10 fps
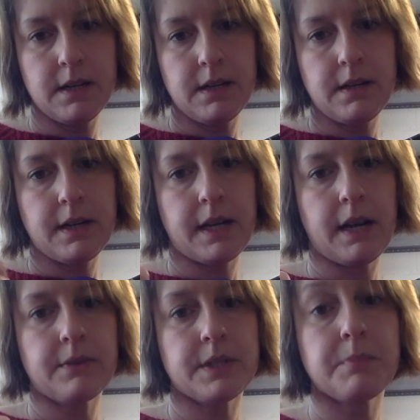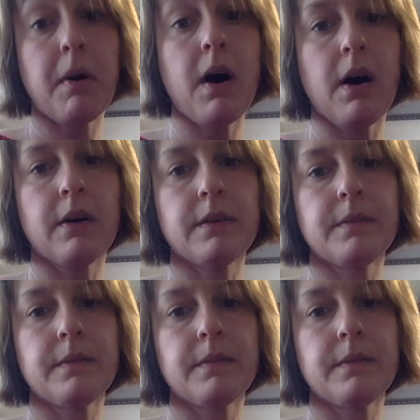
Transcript: Okay, we're small.